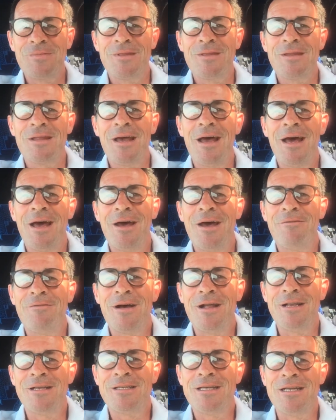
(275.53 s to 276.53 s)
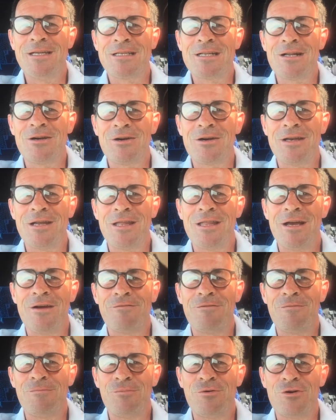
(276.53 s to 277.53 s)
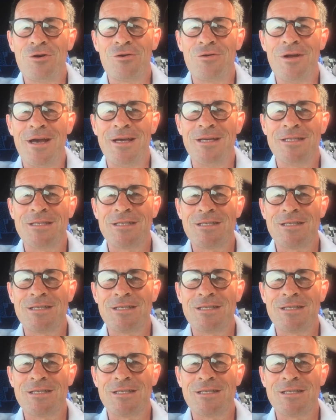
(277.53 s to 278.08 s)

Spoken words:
Valentina's looking in there from Bucharest.